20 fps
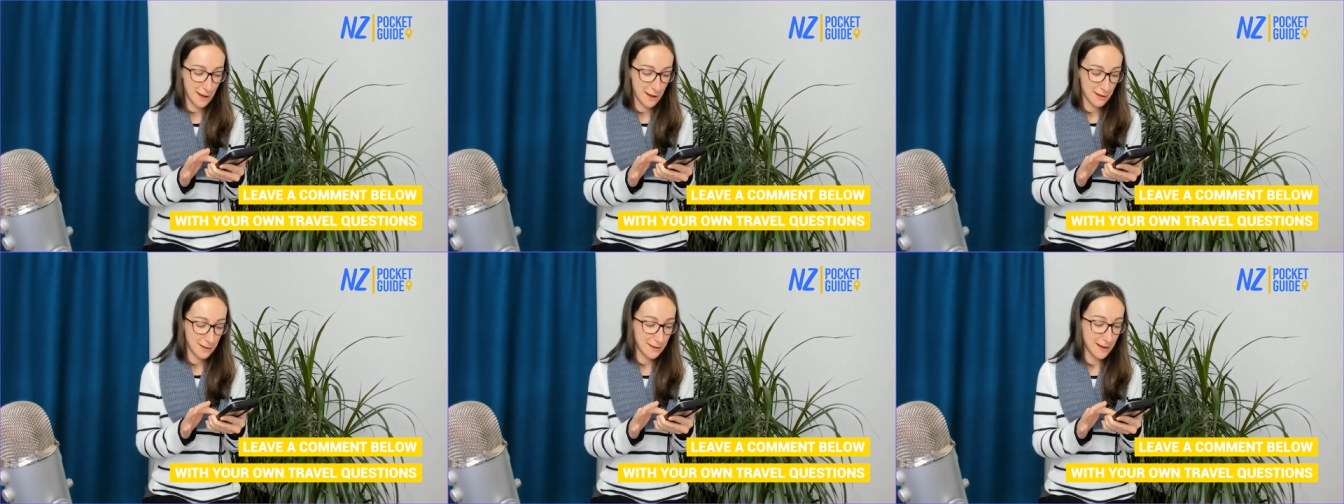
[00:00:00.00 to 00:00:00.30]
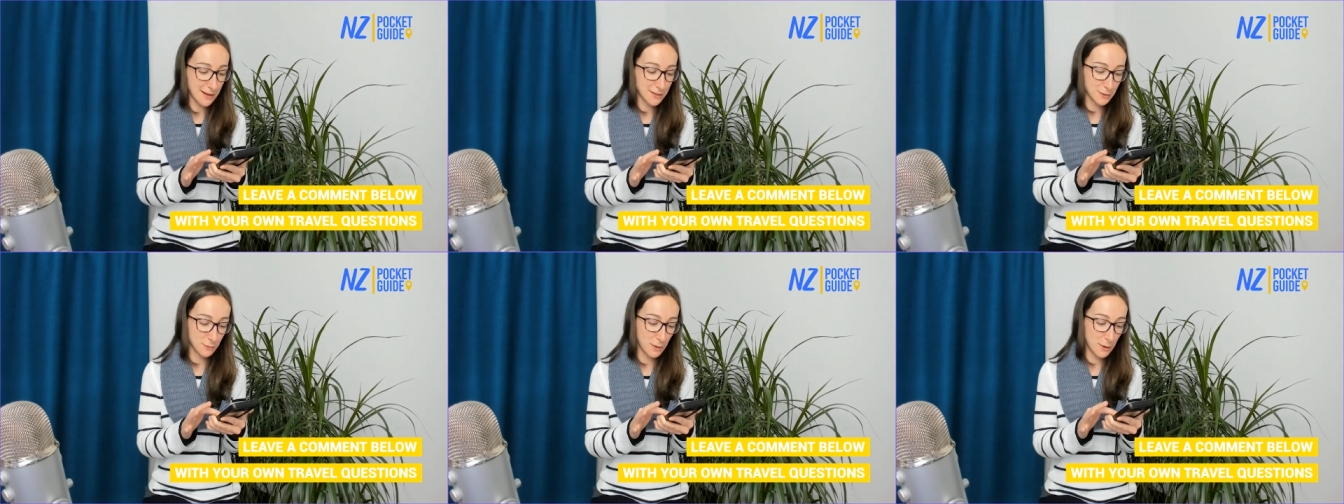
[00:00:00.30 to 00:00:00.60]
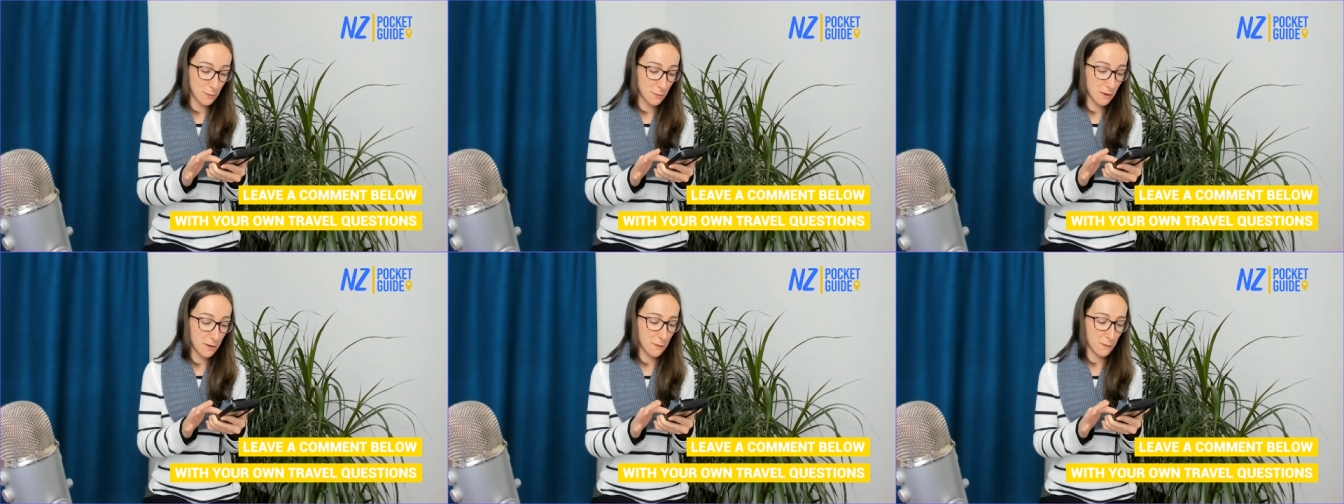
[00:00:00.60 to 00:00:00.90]
Yes, we
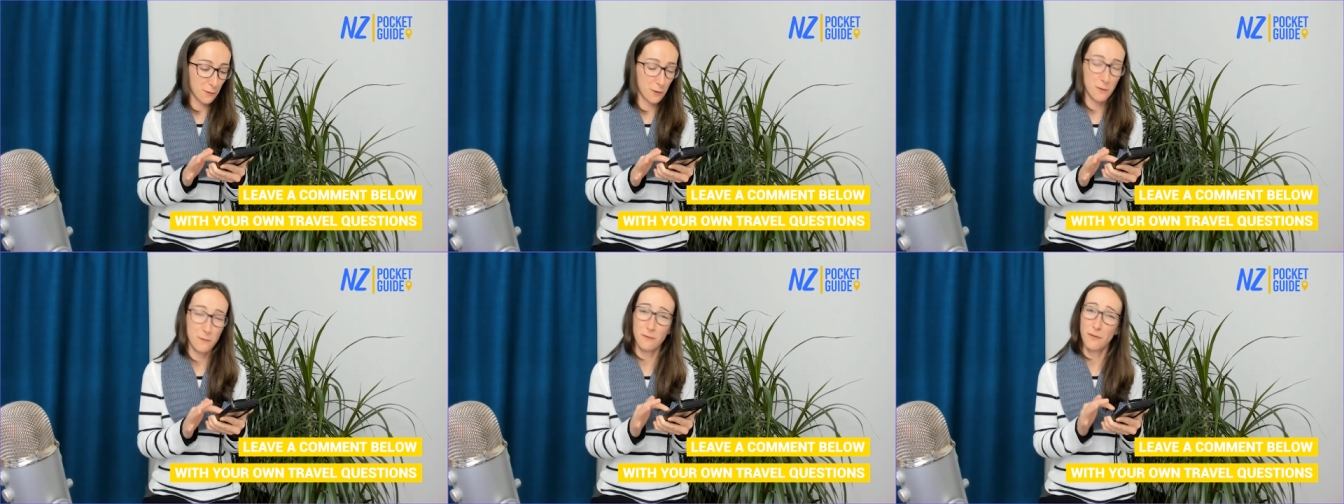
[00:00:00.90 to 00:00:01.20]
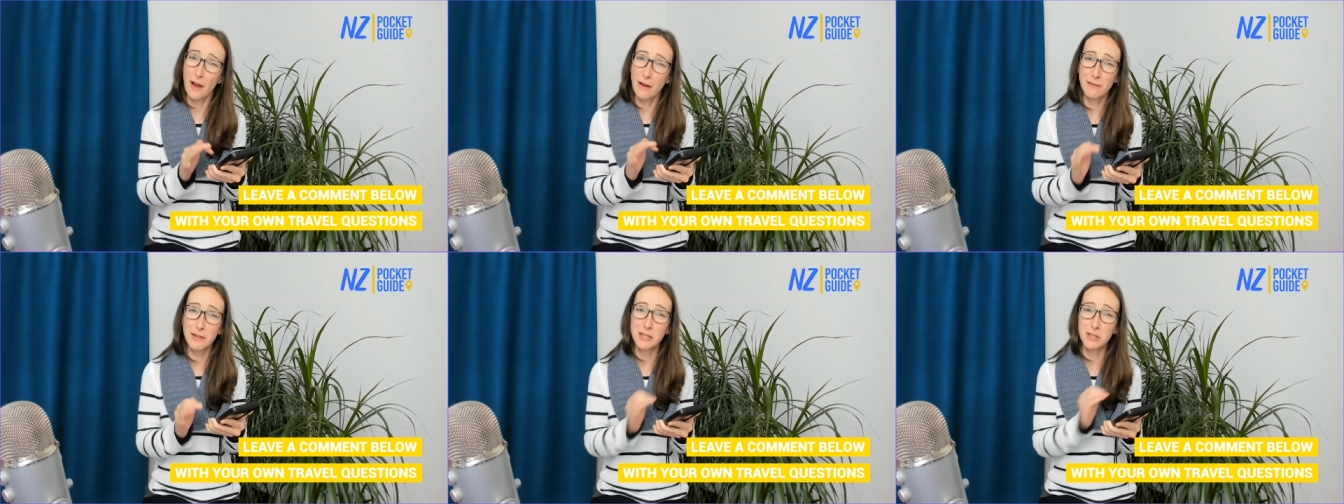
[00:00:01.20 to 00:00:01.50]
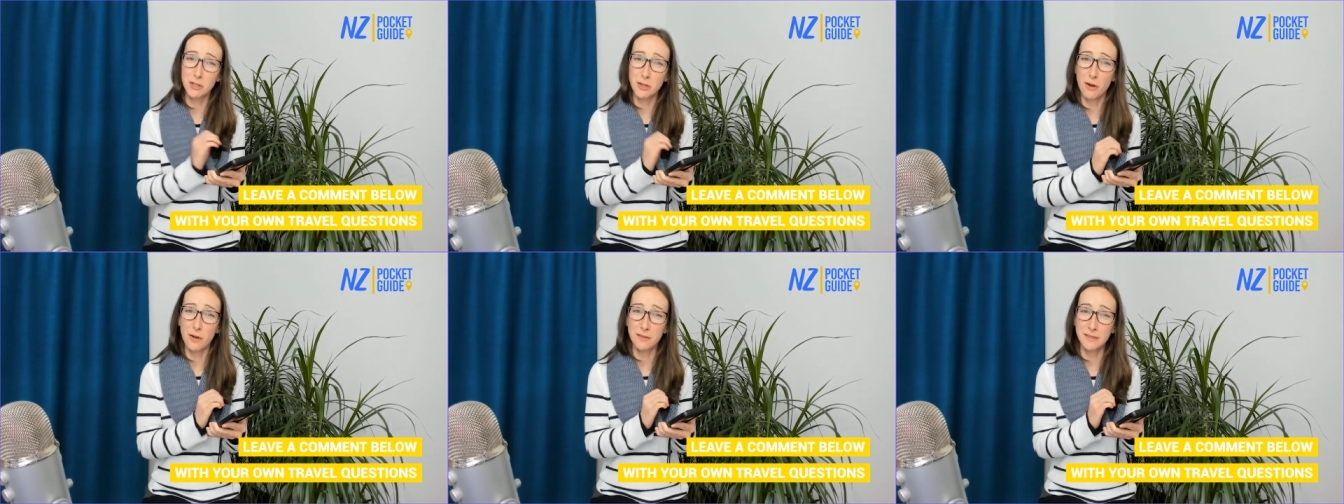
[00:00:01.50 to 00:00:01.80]
were for a very
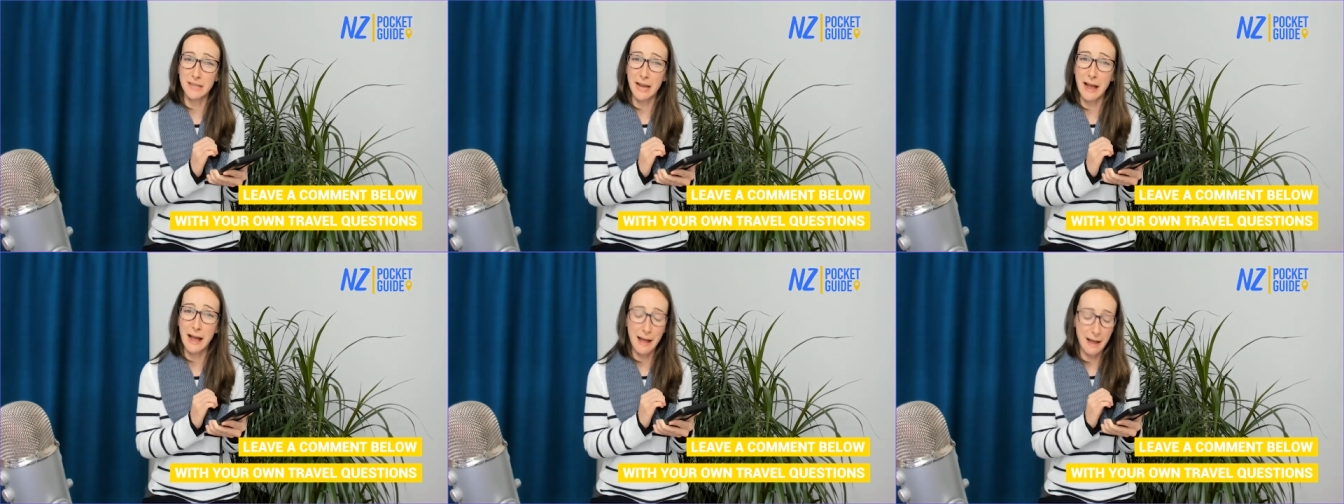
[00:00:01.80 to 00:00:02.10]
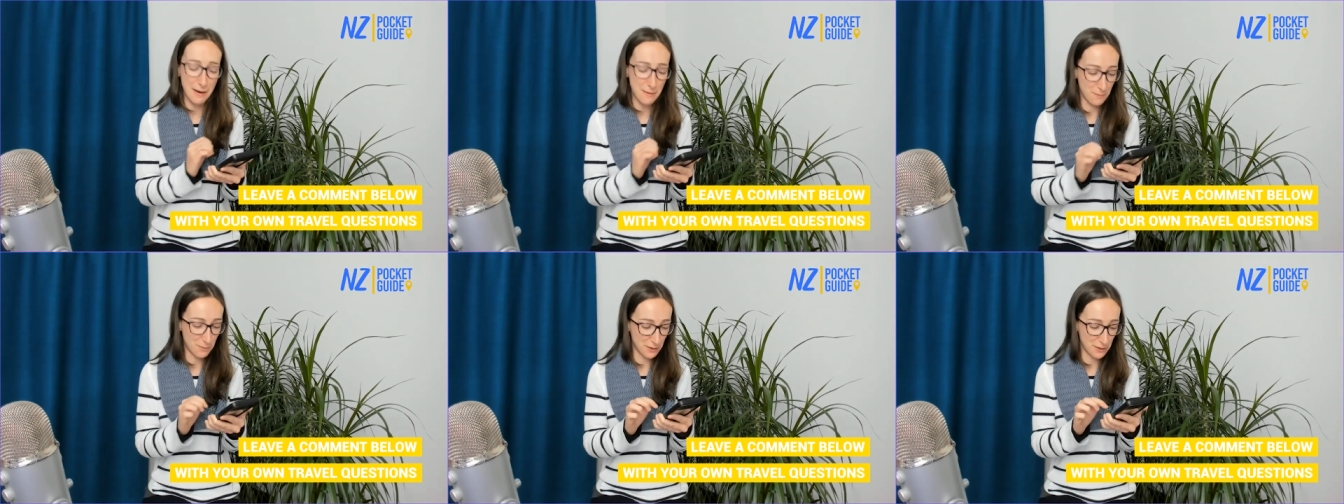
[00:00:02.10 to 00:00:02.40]
short time,